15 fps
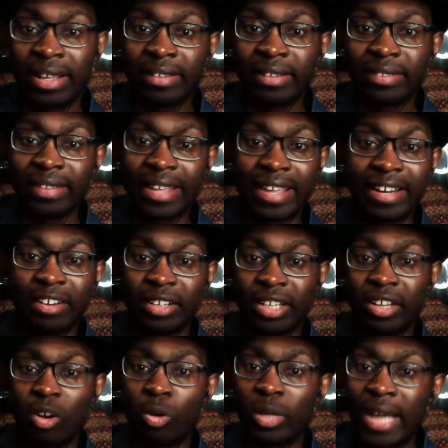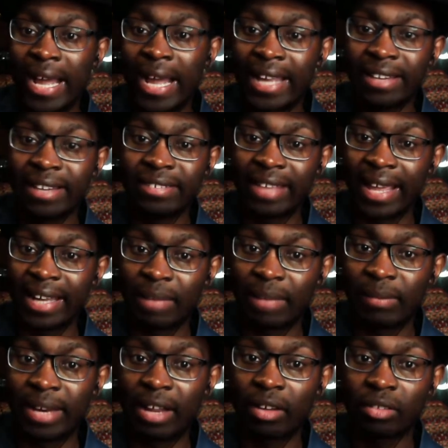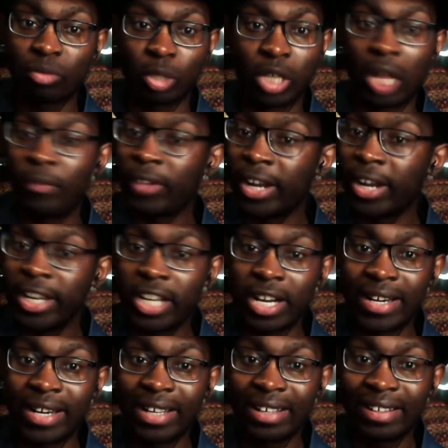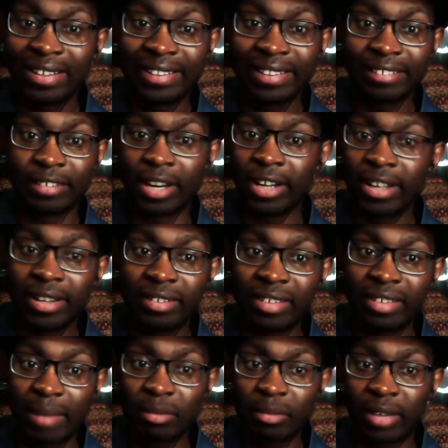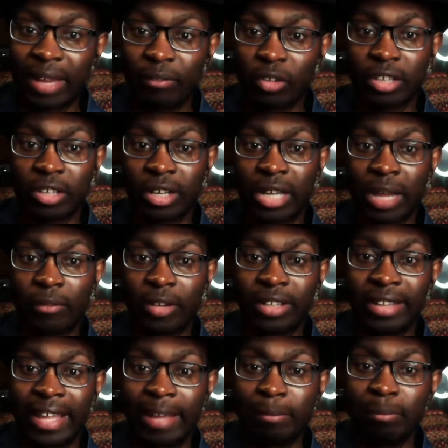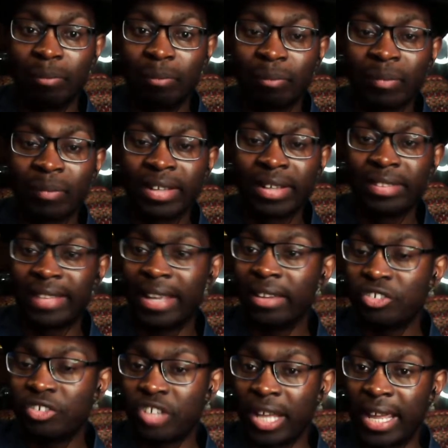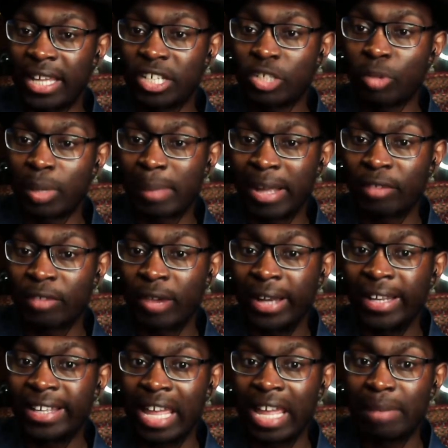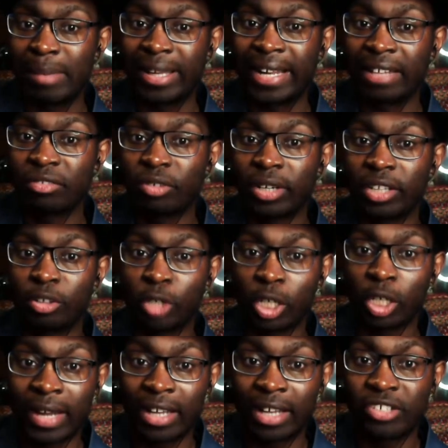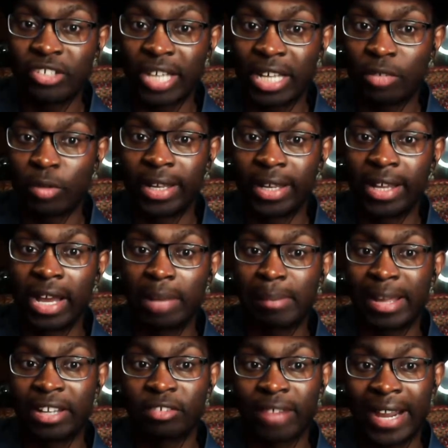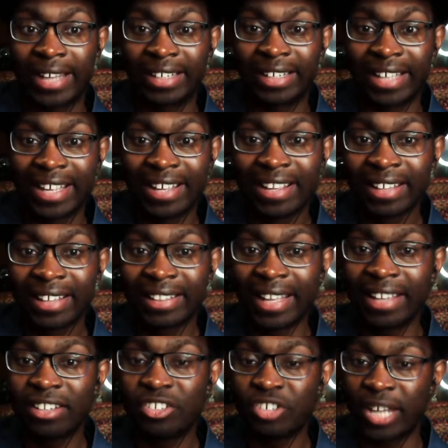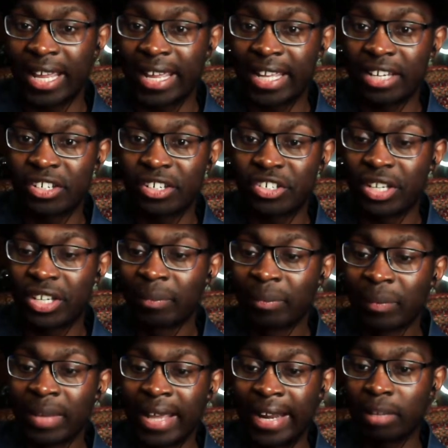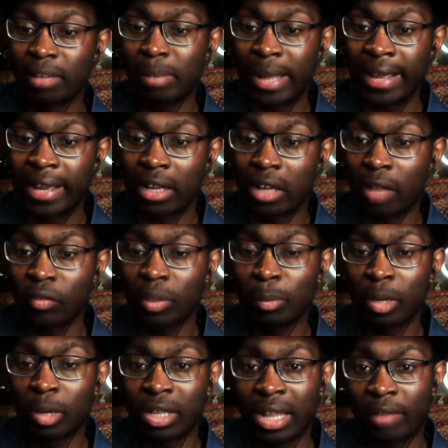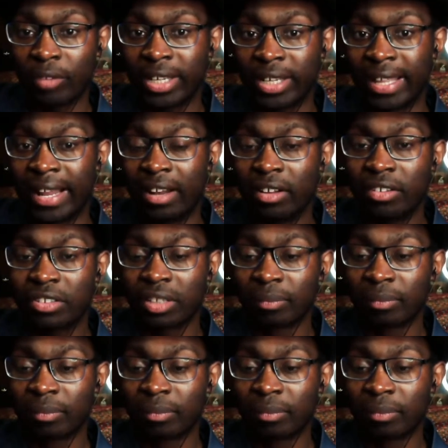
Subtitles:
The 09, 10, 11 Elks were not very good. They're not good teams when I first started covering them. Things changed when Mike Riley came in. That's when the turnaround changed. When they got Mike Riley, things changed. I got comfortable covering the Elks.